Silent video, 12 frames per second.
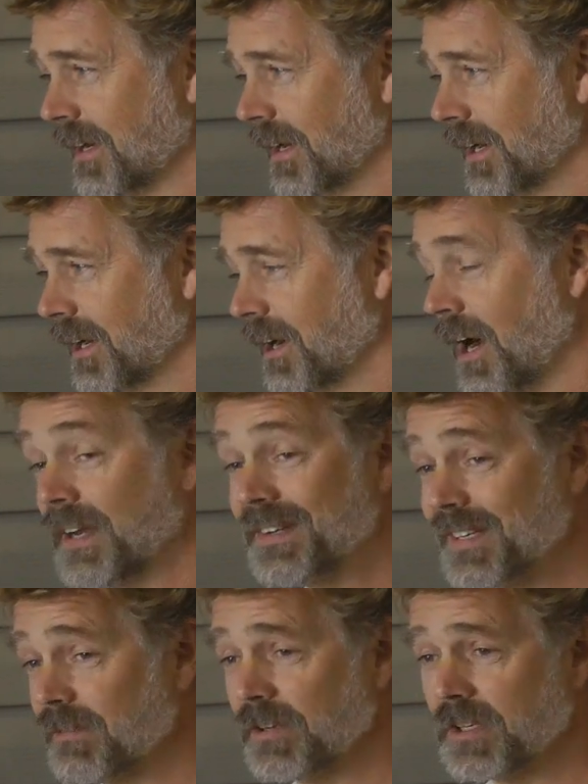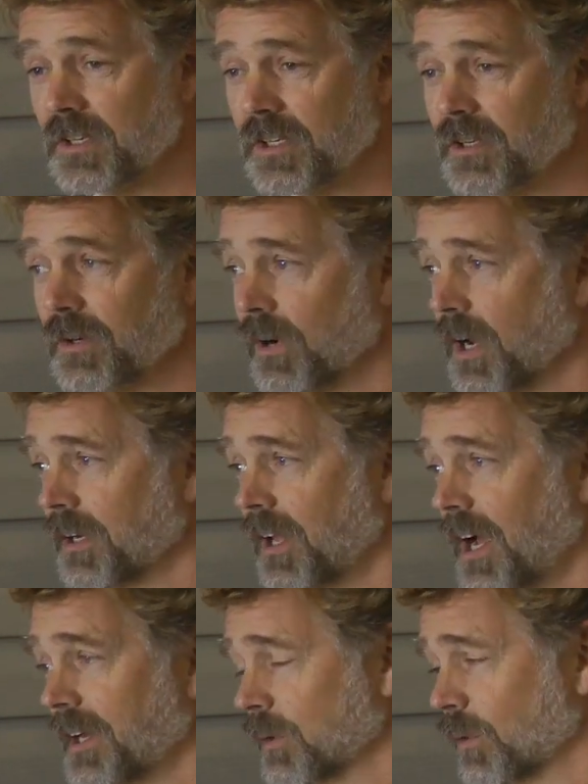on DVD or
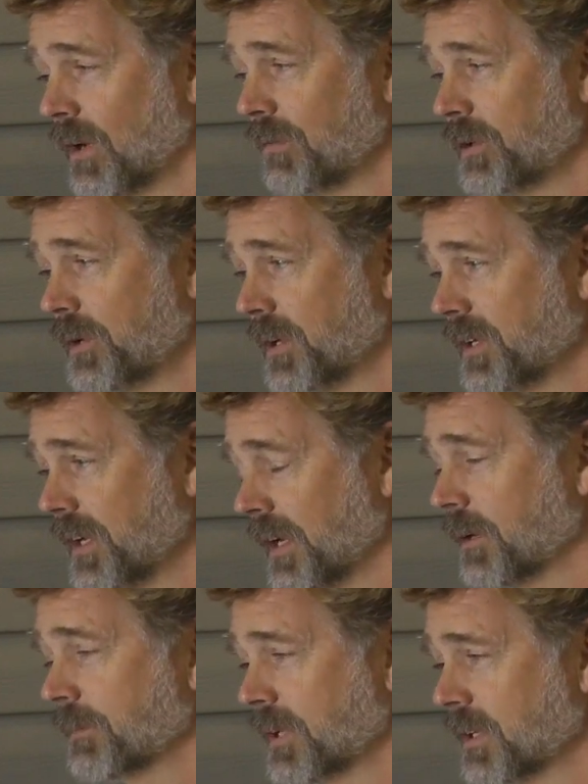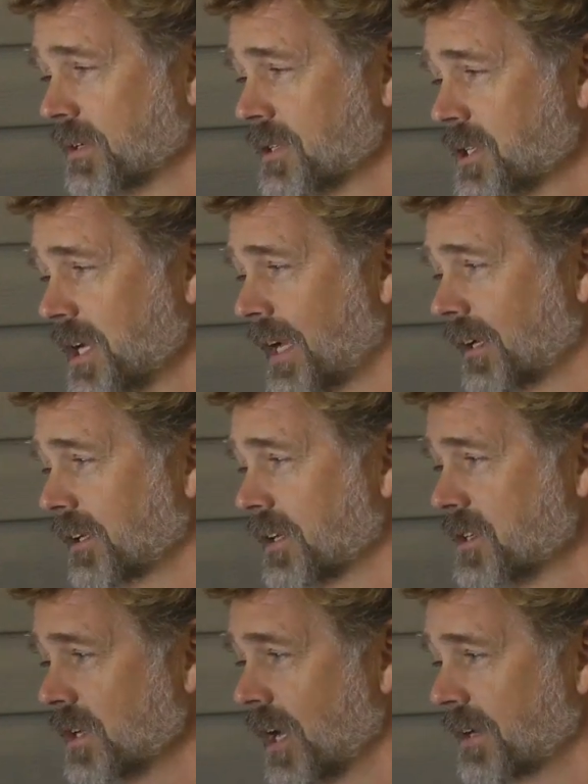online or wherever you can get it, because sadly
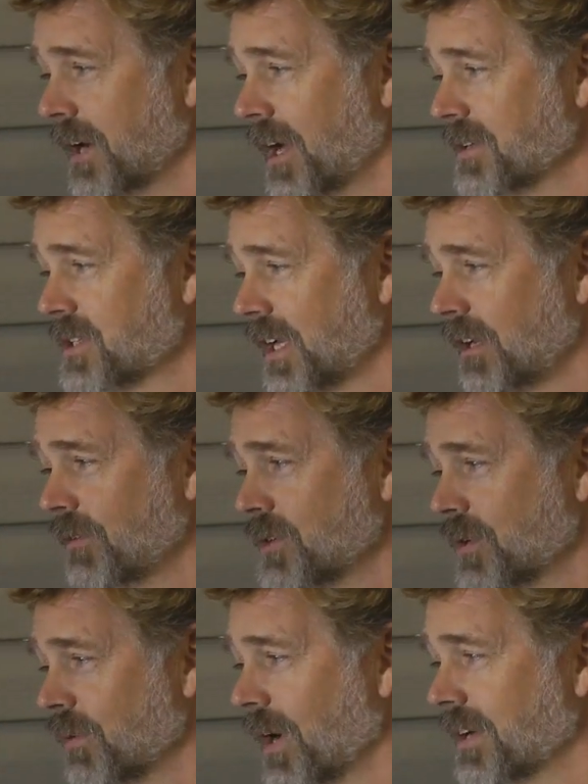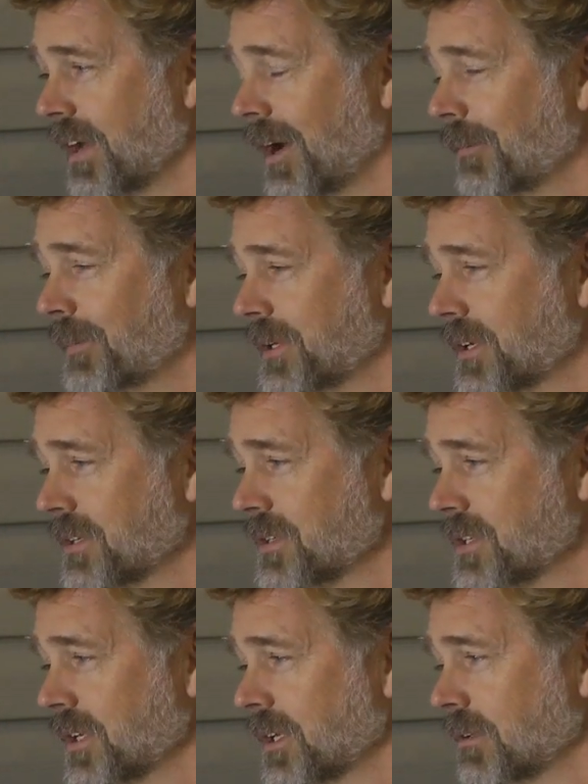it's not on television right now
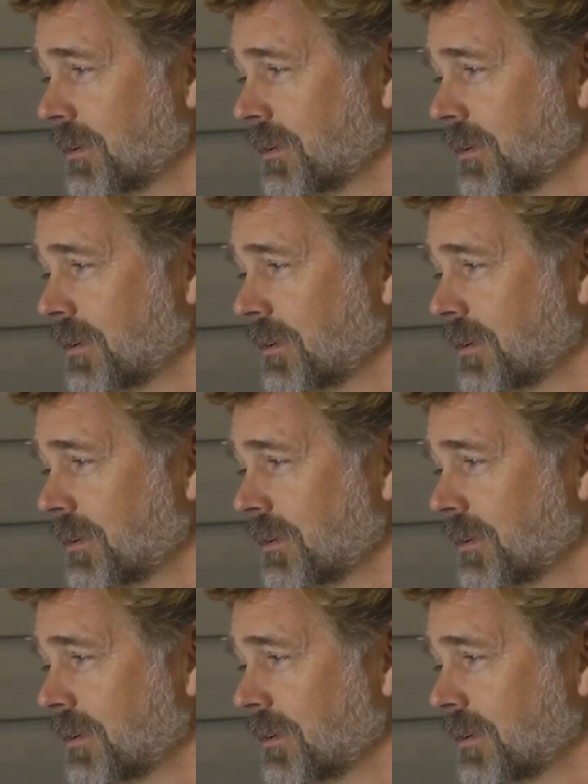because